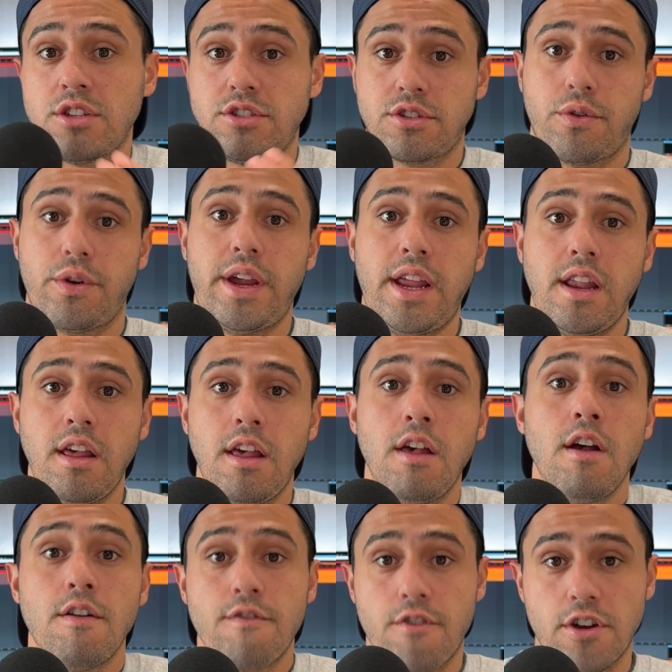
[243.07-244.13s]
screen
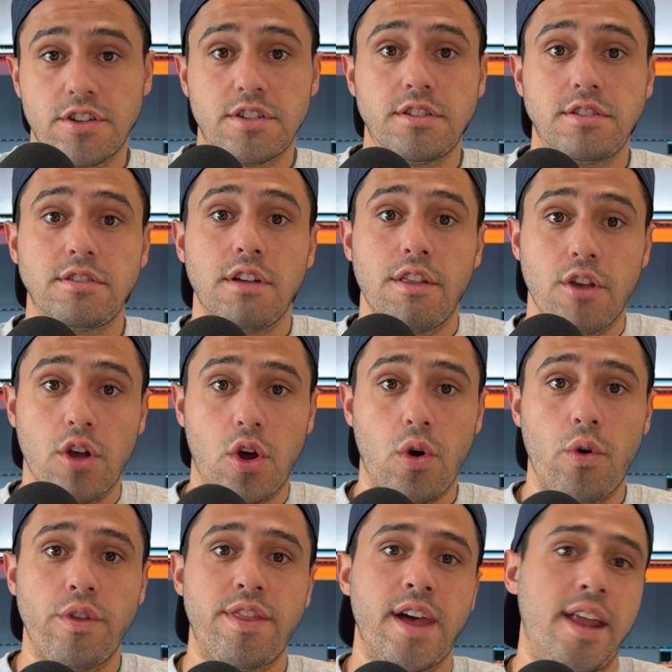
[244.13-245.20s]
versus the
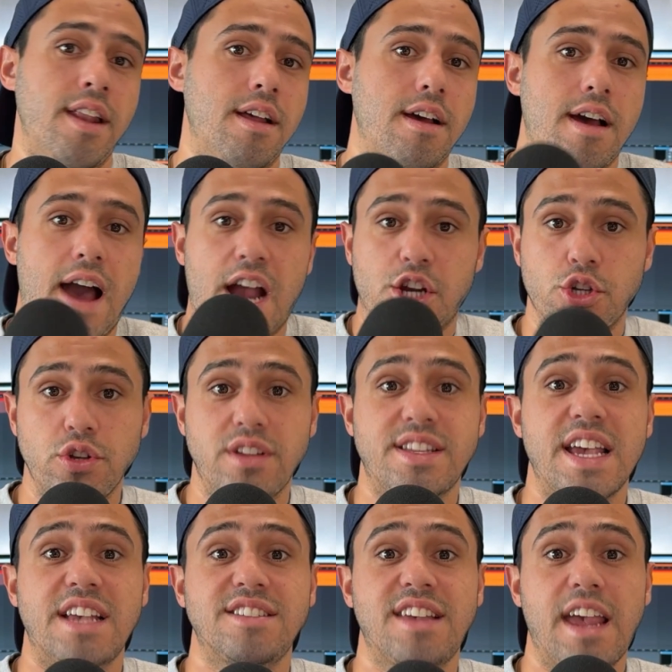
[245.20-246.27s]
code that actually
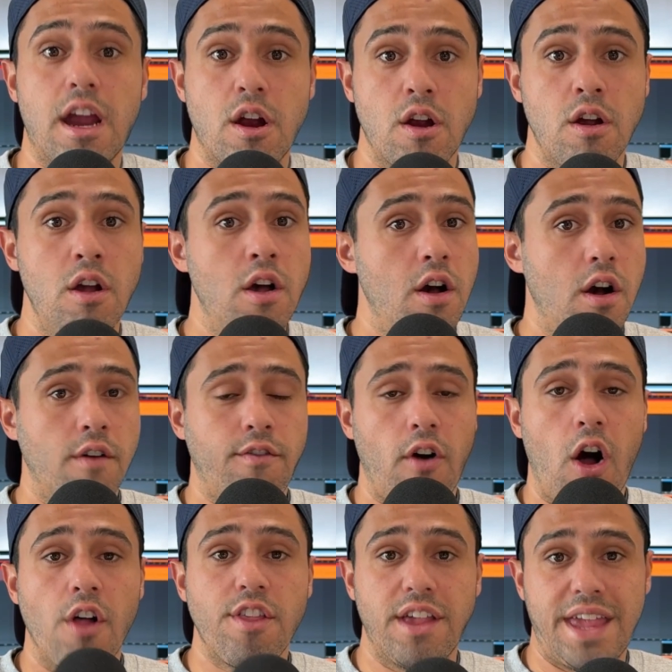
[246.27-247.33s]
takes care of
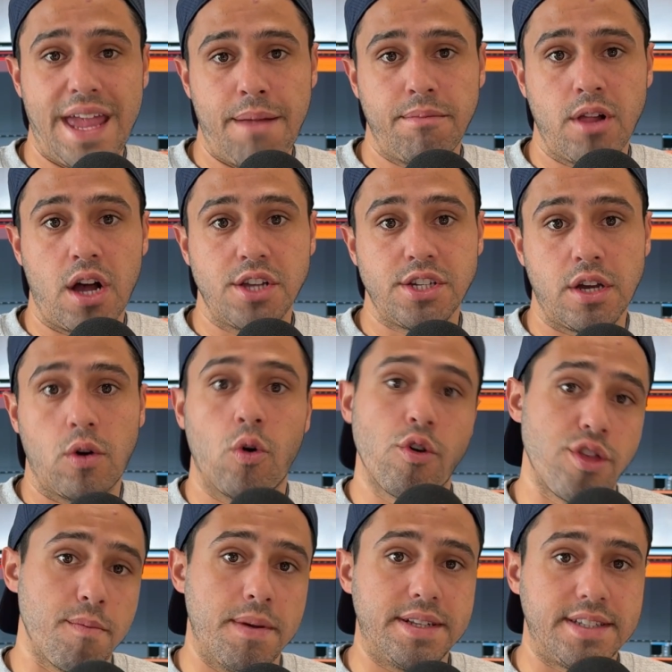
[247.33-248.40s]
all the game logic or
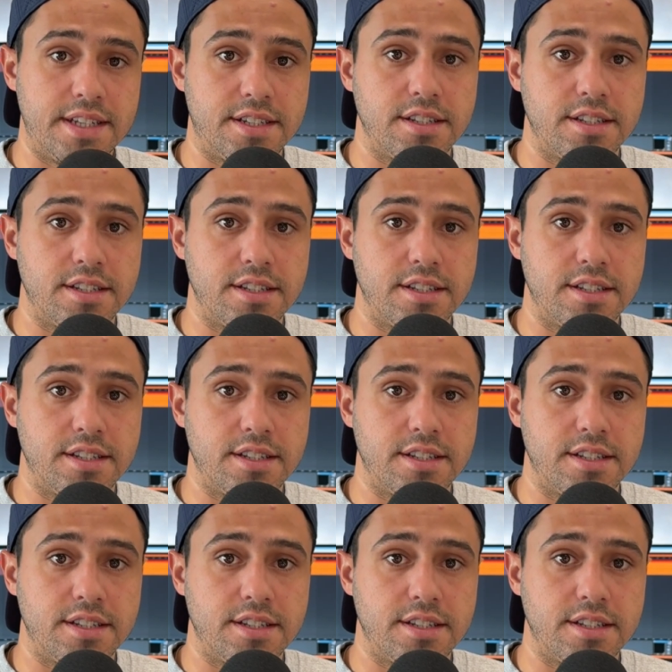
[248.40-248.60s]
the business